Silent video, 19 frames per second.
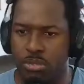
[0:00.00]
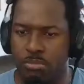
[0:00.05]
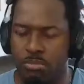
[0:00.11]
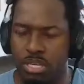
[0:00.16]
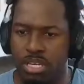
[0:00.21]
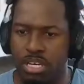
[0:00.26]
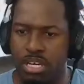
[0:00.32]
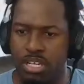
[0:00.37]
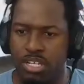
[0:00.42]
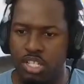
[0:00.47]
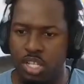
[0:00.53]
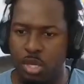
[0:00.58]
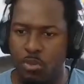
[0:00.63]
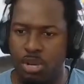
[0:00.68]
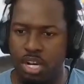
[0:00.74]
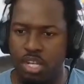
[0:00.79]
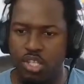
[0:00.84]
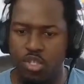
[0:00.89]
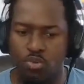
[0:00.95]
because they
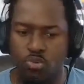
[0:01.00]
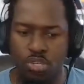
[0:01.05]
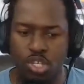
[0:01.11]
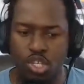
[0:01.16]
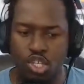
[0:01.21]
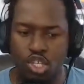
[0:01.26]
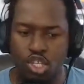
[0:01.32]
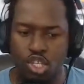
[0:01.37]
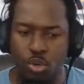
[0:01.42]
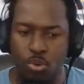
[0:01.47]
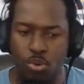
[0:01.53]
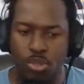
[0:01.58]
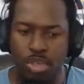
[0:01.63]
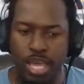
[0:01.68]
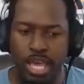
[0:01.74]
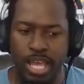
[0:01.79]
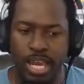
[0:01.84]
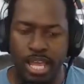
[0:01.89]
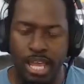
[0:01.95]
wanted to really show
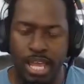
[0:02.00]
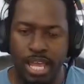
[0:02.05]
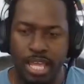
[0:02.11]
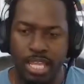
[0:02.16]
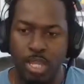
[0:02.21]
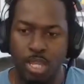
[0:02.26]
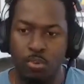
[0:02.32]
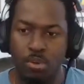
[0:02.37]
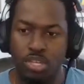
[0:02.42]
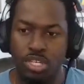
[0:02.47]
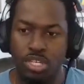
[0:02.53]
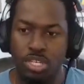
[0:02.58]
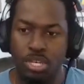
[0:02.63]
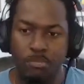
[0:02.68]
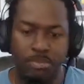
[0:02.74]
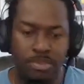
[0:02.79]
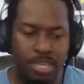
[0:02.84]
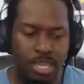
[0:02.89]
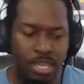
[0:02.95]
that there was
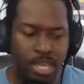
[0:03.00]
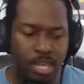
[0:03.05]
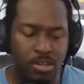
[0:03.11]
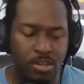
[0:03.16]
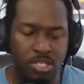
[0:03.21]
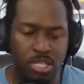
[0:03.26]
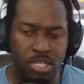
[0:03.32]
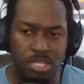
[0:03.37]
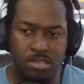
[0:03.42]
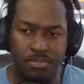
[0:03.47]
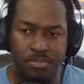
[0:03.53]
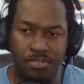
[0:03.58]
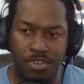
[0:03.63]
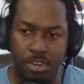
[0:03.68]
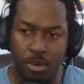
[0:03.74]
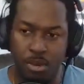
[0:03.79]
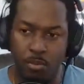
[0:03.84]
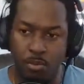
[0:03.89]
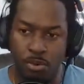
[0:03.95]
something else
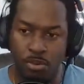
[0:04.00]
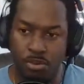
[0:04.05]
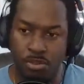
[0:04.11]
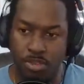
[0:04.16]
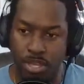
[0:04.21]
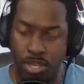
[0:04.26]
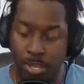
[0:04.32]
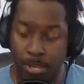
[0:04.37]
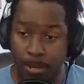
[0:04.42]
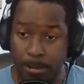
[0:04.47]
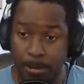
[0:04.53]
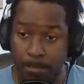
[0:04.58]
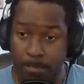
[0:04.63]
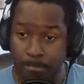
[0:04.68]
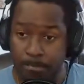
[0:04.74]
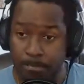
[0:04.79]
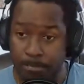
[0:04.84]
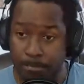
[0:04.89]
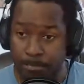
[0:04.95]
interfering with
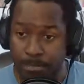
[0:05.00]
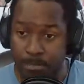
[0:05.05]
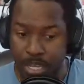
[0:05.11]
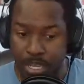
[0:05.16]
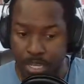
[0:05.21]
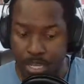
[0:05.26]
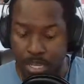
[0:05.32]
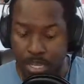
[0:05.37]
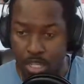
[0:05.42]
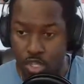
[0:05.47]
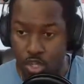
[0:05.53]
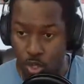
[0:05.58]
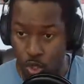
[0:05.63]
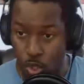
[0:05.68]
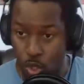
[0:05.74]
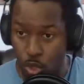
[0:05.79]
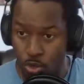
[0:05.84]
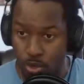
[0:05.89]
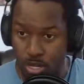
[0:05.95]

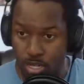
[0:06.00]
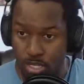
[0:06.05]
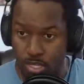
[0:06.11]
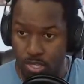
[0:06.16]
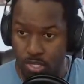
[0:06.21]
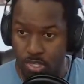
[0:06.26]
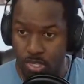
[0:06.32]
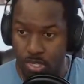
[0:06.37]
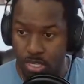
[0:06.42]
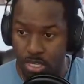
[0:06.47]
Dolores